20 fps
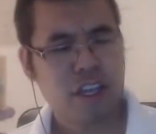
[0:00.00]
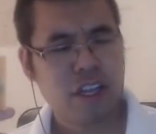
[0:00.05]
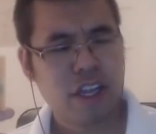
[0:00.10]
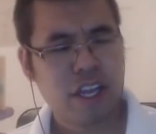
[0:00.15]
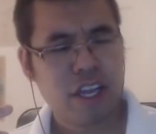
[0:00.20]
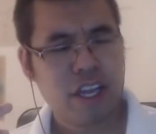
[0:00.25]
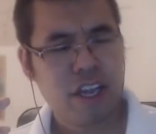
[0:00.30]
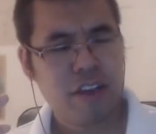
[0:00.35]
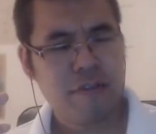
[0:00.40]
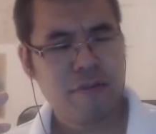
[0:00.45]

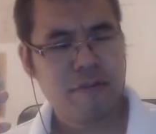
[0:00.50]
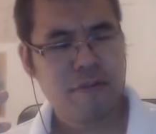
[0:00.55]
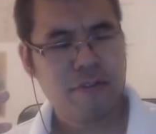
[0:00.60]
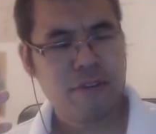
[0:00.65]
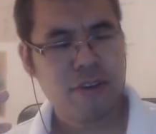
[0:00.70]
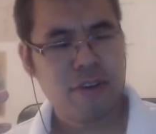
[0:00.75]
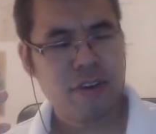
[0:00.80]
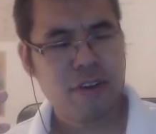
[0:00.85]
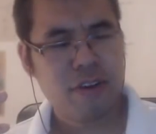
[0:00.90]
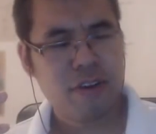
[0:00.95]
like if
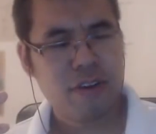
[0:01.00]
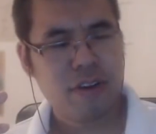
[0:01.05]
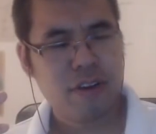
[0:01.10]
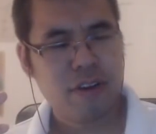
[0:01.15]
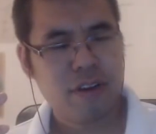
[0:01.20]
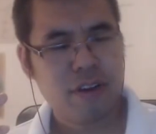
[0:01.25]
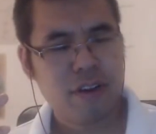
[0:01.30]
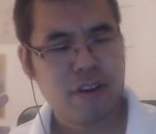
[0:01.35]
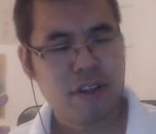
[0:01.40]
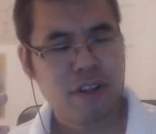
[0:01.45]

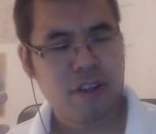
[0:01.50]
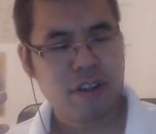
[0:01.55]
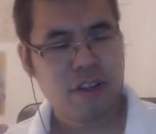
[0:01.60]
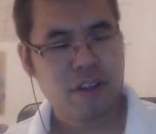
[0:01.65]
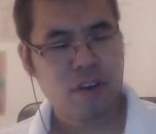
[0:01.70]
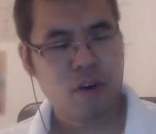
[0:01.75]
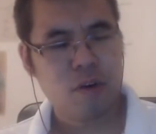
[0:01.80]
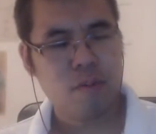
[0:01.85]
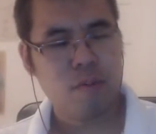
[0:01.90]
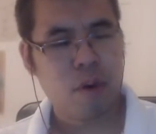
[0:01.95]

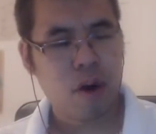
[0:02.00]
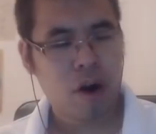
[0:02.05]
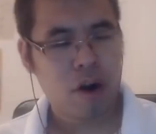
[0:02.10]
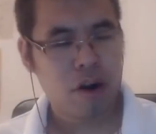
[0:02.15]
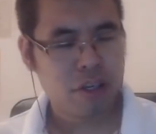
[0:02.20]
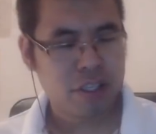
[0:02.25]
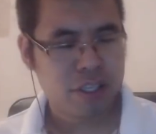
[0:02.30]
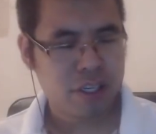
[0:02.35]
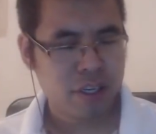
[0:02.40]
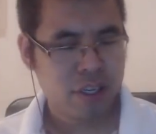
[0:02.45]
they're
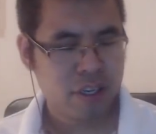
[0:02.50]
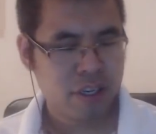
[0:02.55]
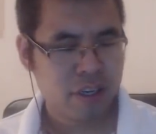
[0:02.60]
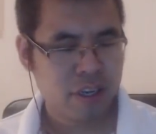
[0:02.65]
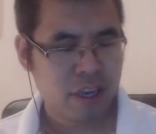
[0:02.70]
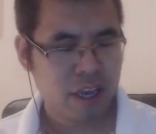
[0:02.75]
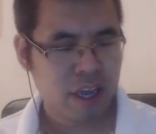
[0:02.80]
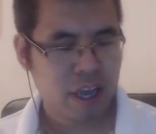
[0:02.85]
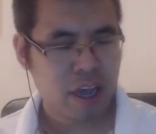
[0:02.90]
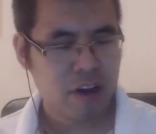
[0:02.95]
marked,
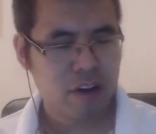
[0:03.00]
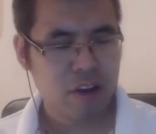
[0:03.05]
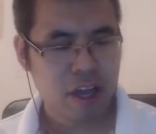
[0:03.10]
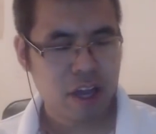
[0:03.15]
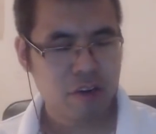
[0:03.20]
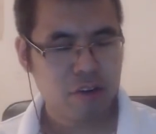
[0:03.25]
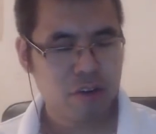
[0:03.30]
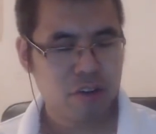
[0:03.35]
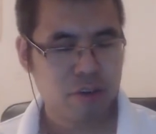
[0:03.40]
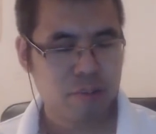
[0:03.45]
how
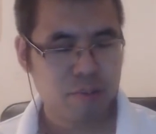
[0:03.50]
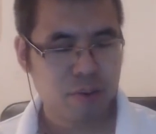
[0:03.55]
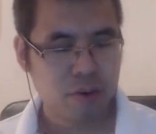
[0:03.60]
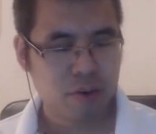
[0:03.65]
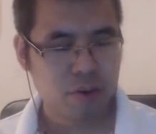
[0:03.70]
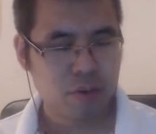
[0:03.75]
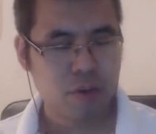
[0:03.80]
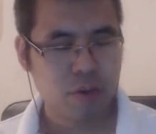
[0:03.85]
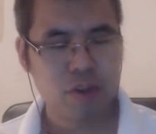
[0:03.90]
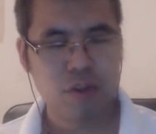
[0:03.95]
do you
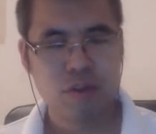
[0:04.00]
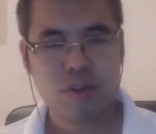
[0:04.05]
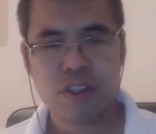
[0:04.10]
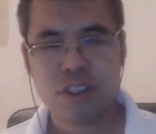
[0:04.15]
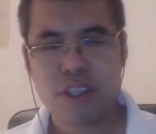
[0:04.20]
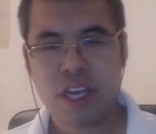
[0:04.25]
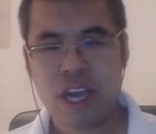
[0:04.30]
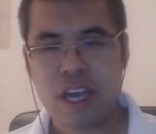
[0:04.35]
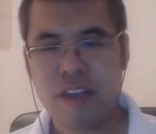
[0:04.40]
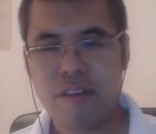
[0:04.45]
suppose one
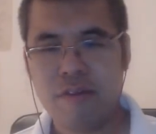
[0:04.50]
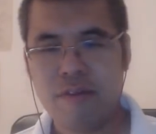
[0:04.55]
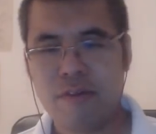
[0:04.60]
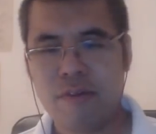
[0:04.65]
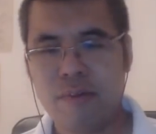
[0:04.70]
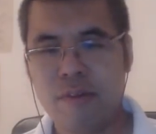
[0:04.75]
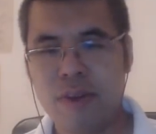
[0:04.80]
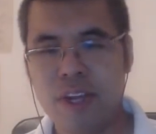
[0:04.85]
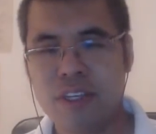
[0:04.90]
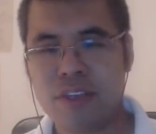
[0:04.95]
uses that
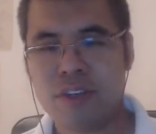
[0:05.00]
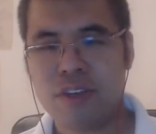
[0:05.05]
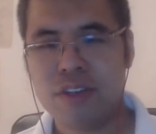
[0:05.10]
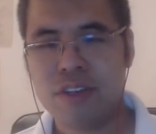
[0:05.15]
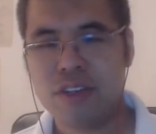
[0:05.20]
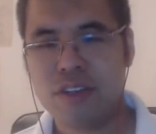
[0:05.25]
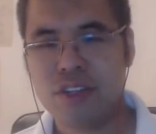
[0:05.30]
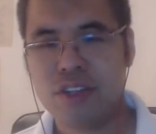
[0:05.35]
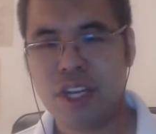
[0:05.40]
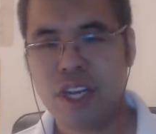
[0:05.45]
information
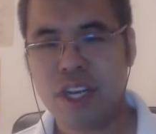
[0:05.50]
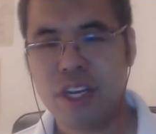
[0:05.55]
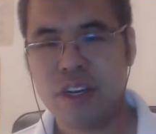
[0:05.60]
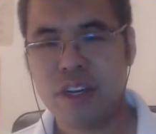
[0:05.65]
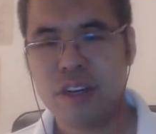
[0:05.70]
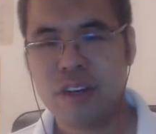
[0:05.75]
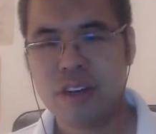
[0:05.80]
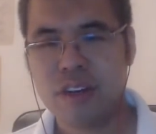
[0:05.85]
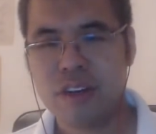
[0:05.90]
to cheat?